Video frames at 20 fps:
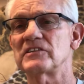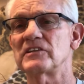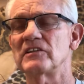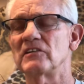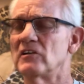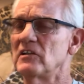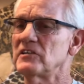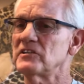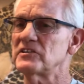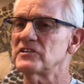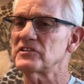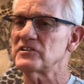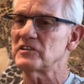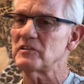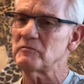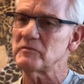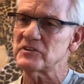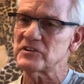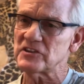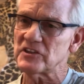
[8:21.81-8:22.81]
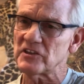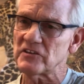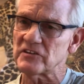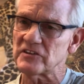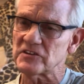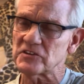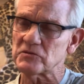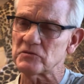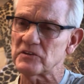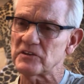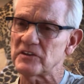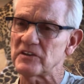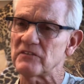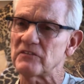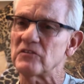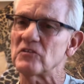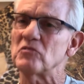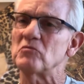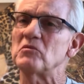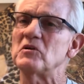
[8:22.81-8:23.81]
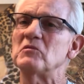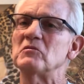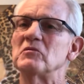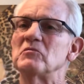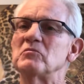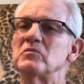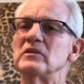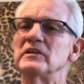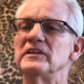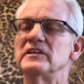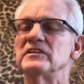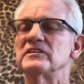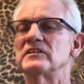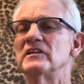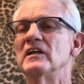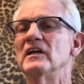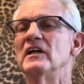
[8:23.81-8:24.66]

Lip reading: You know, just let me share this with you for a moment, please.